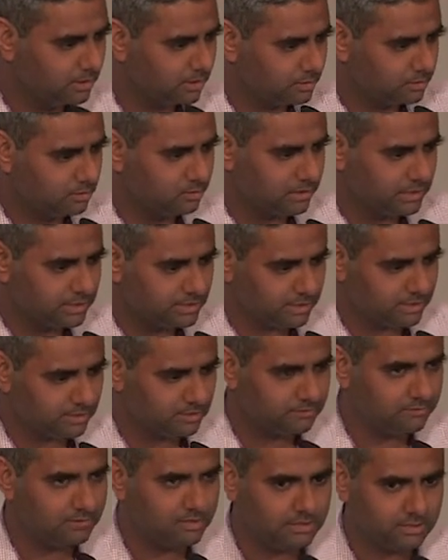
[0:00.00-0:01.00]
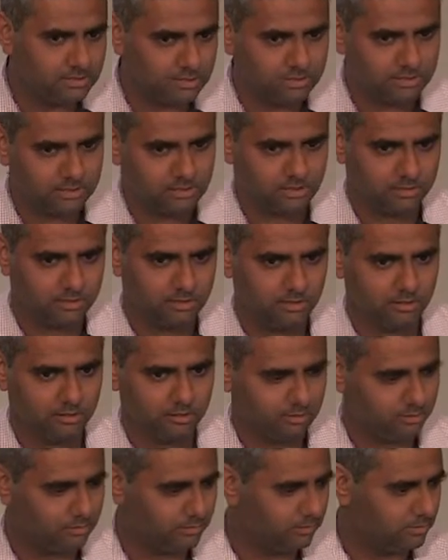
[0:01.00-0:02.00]
So these are the features,
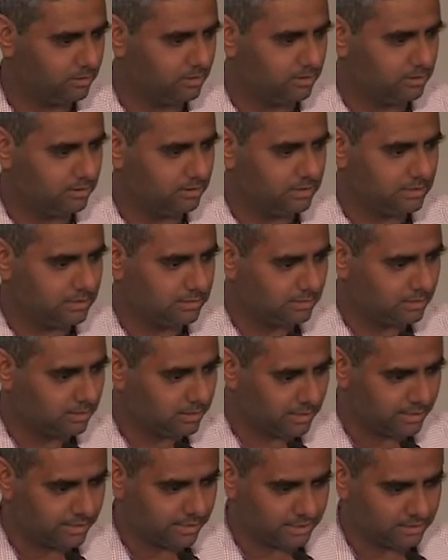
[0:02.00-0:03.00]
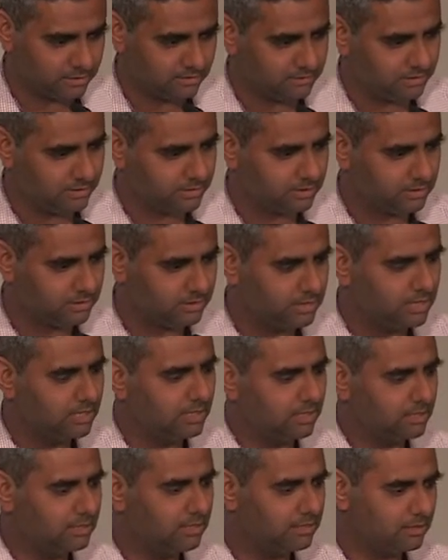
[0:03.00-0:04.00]
these are the color texture features.
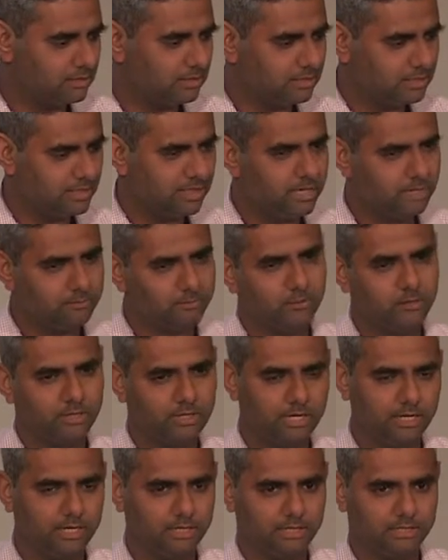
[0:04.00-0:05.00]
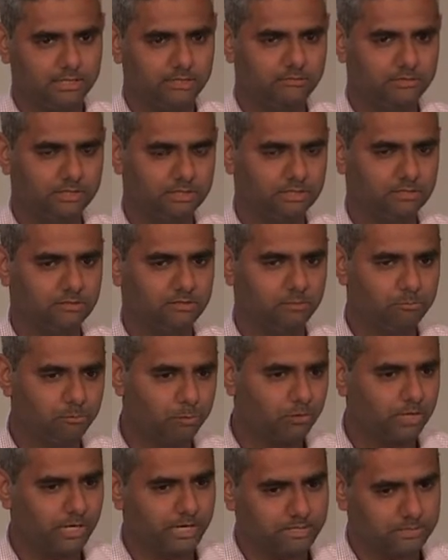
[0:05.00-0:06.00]
The thing about color texture features
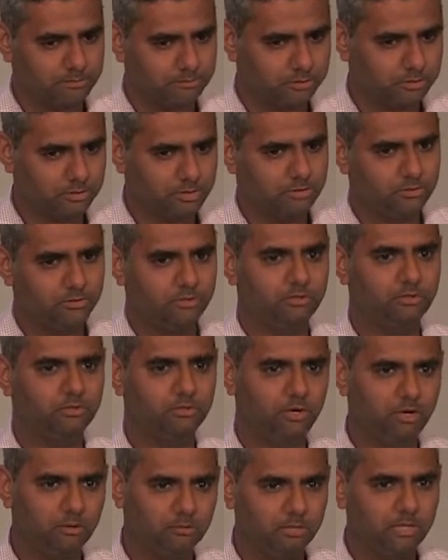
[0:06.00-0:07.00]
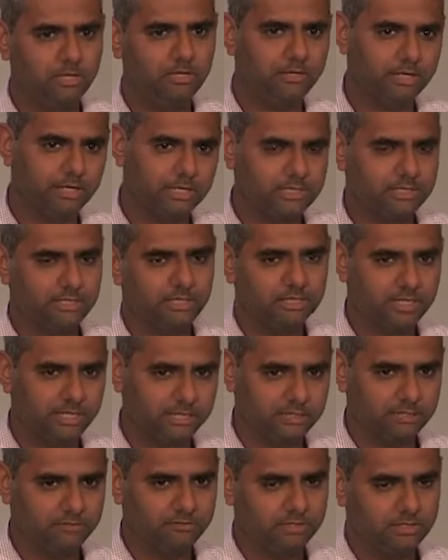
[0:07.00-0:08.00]
as opposed to normal traditional
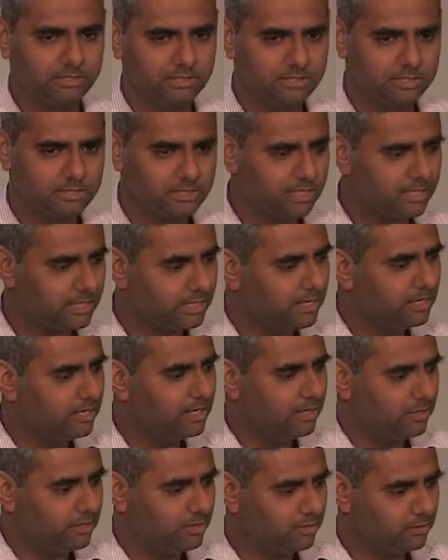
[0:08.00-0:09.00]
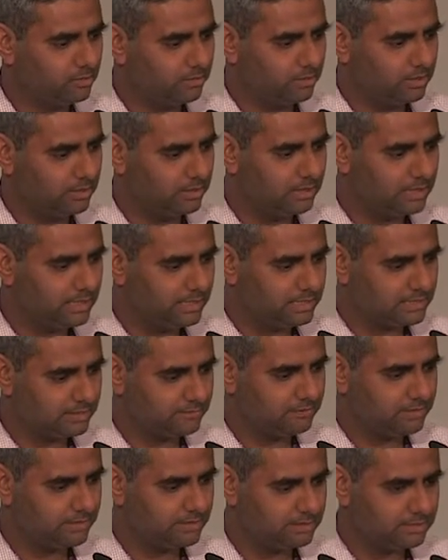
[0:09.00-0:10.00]
texture features is that, these
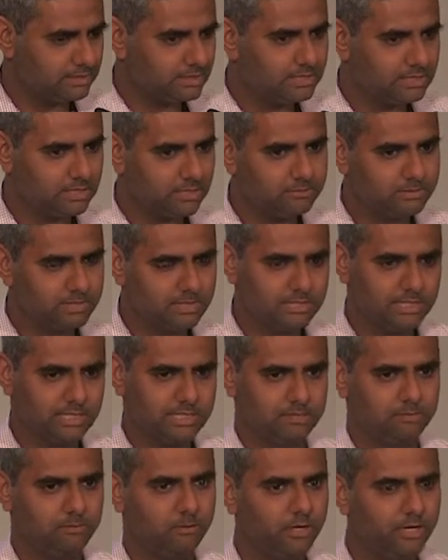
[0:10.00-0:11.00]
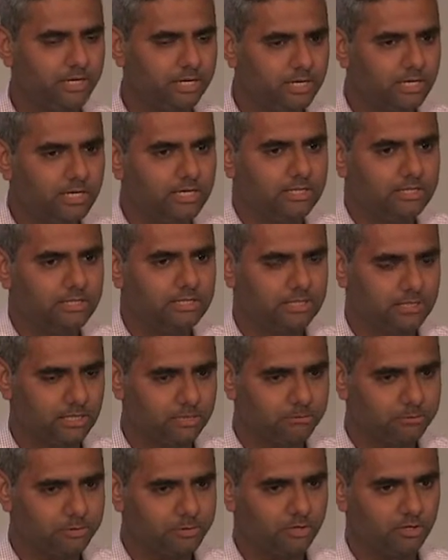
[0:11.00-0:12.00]
features in some sense exploit
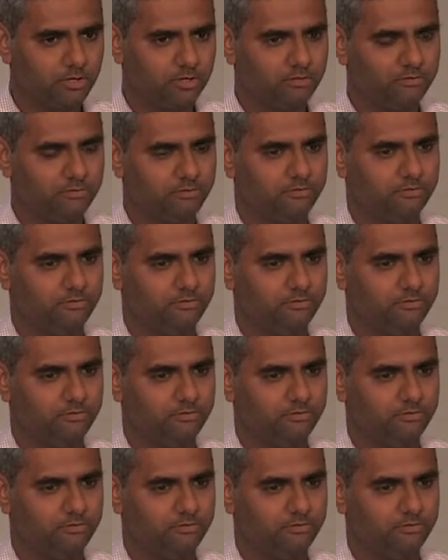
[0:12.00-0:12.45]
some sort of,